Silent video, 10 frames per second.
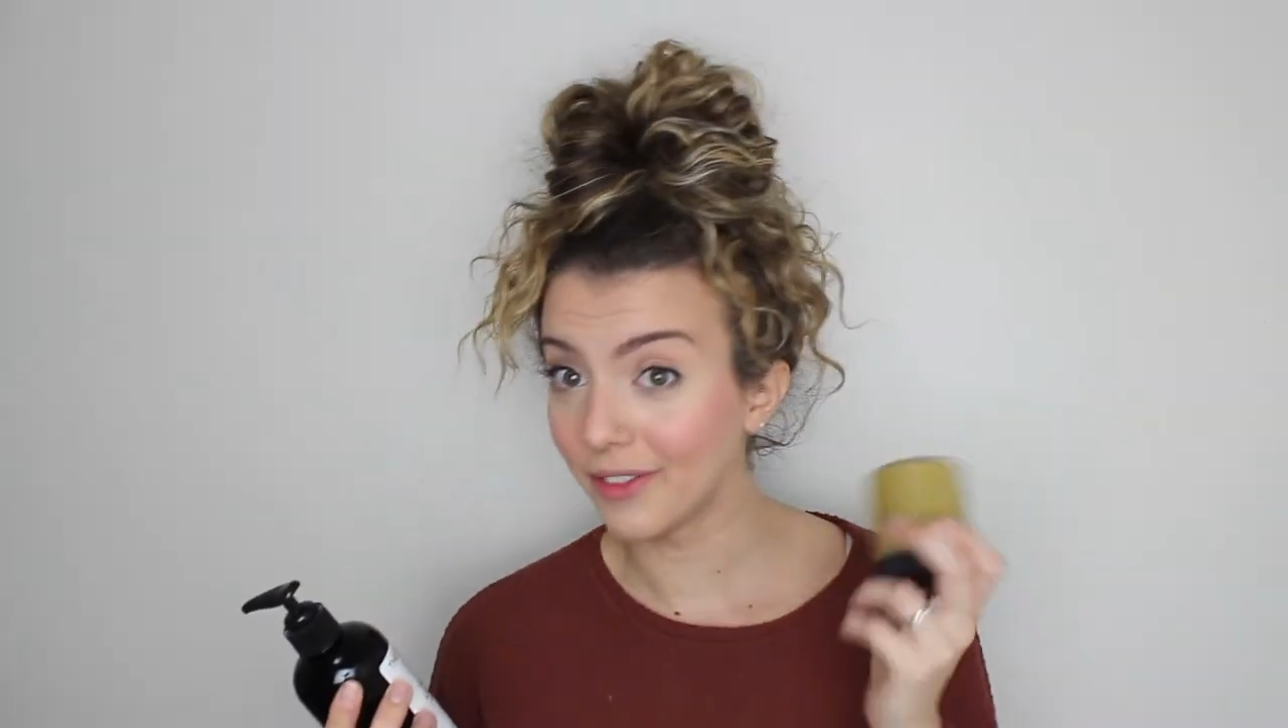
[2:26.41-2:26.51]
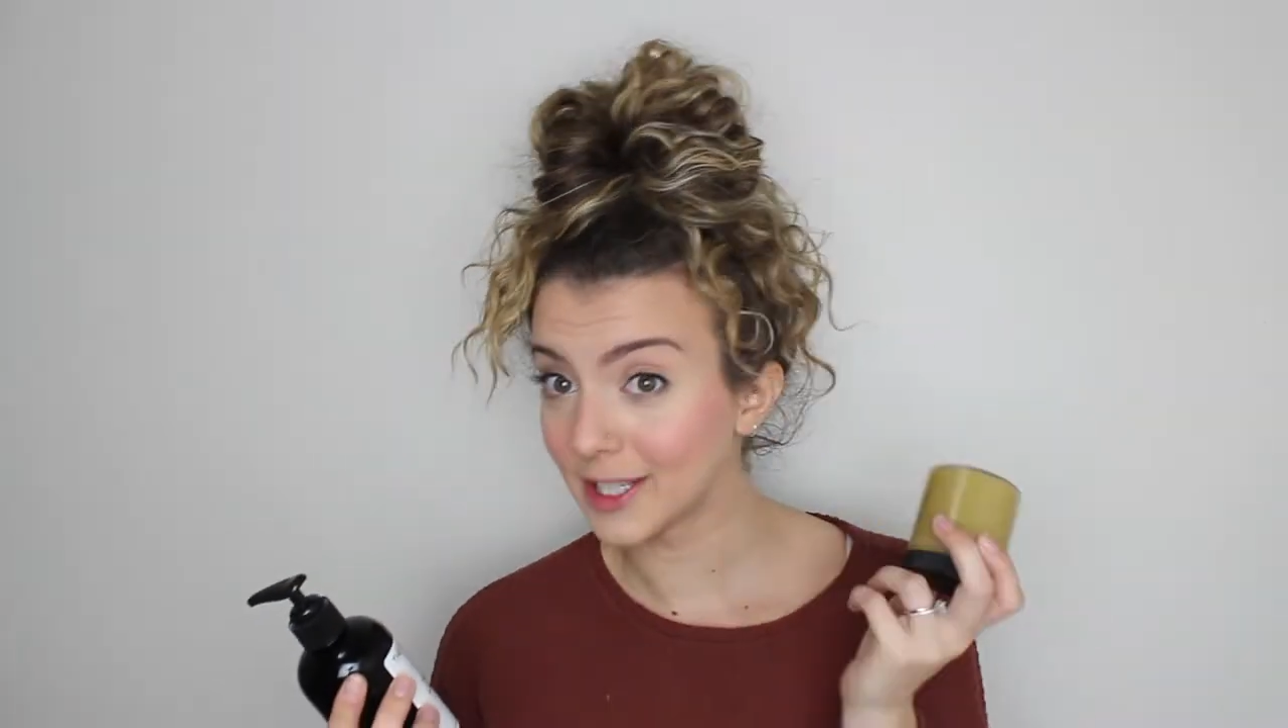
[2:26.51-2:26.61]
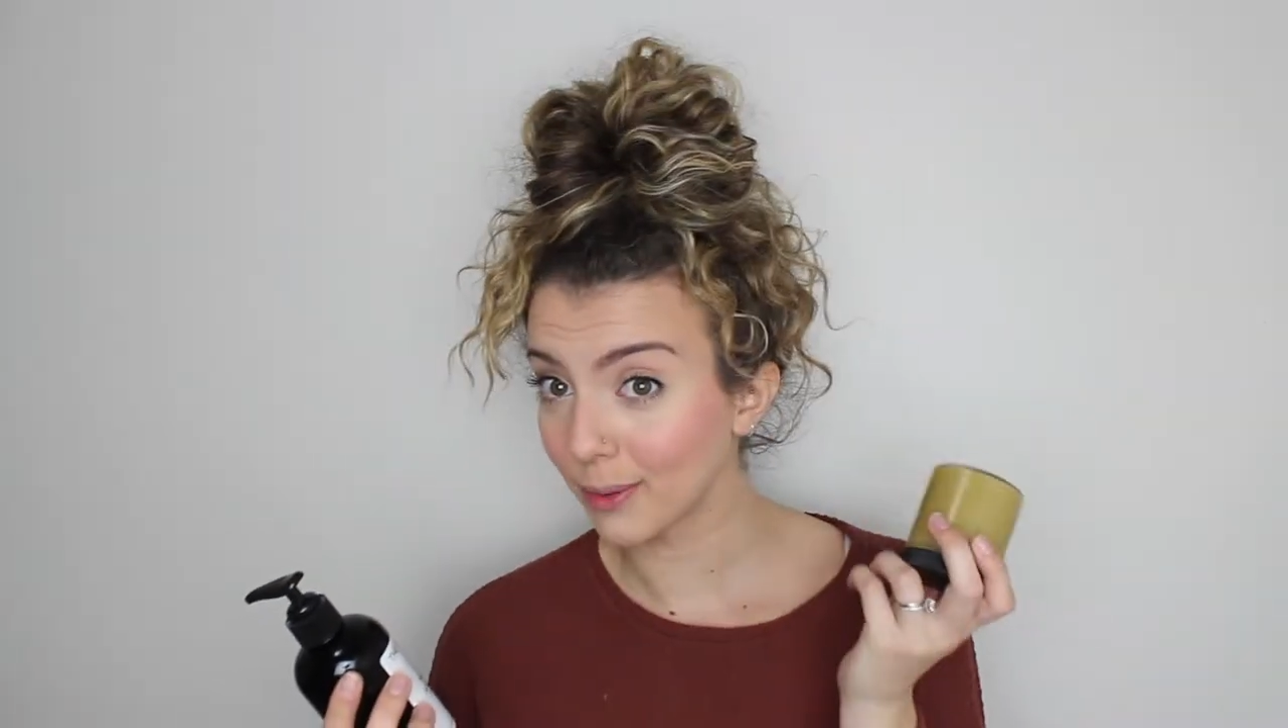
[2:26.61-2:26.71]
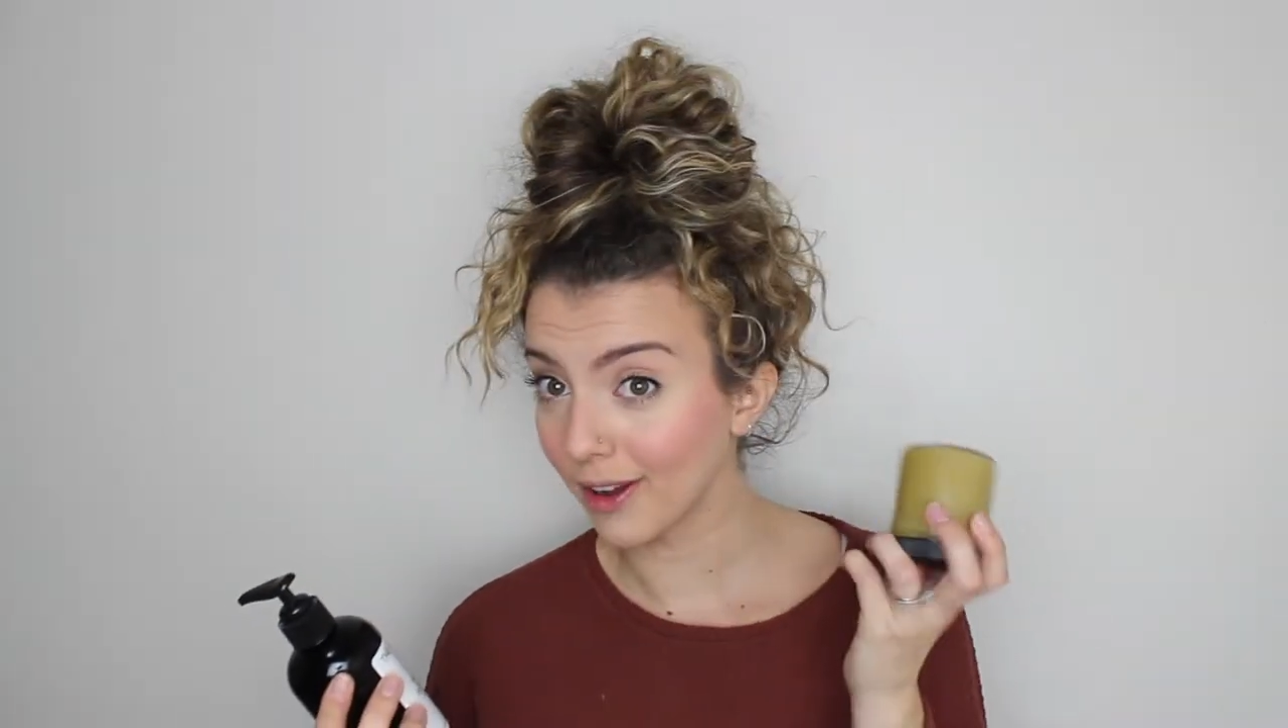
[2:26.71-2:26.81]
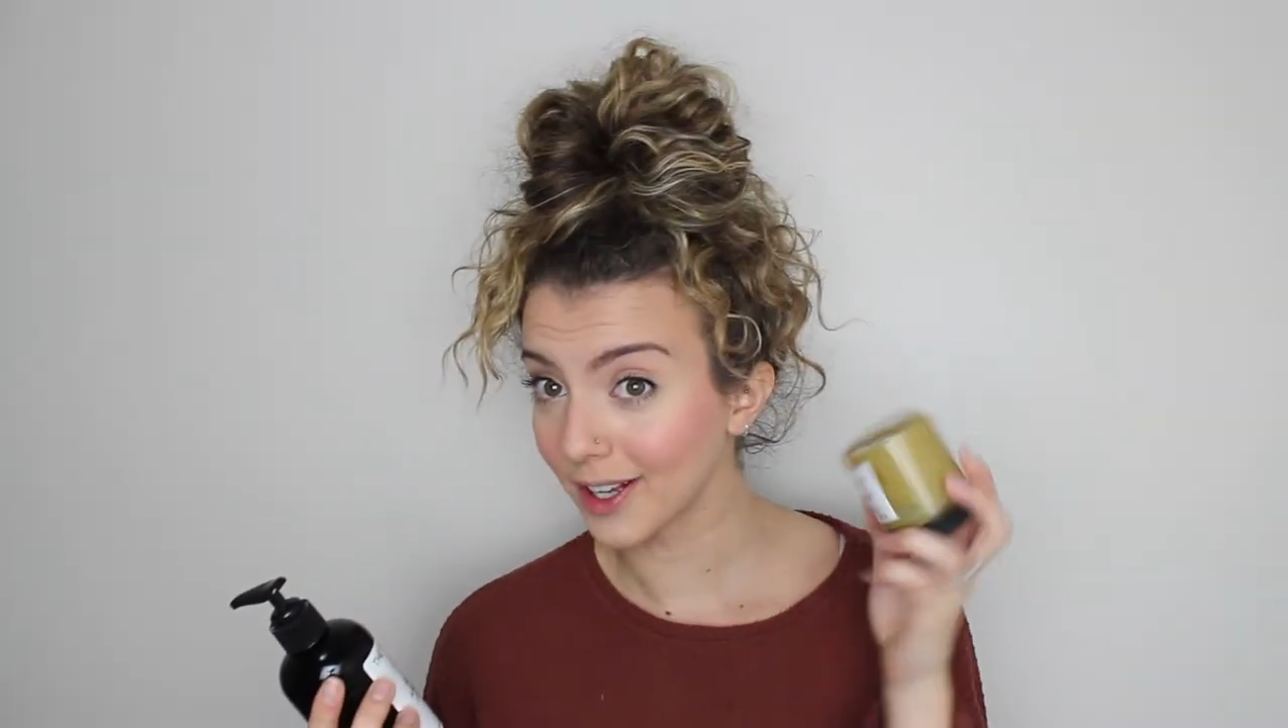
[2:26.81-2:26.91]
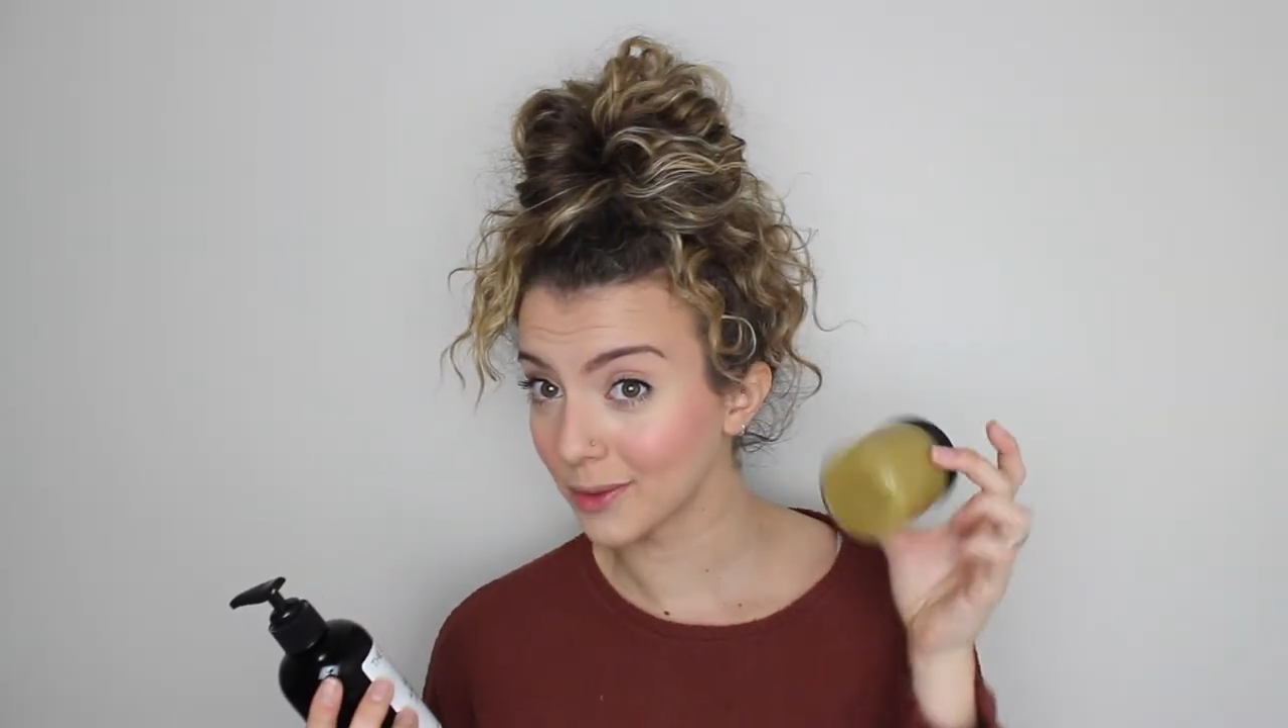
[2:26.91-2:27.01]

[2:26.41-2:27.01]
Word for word: these products,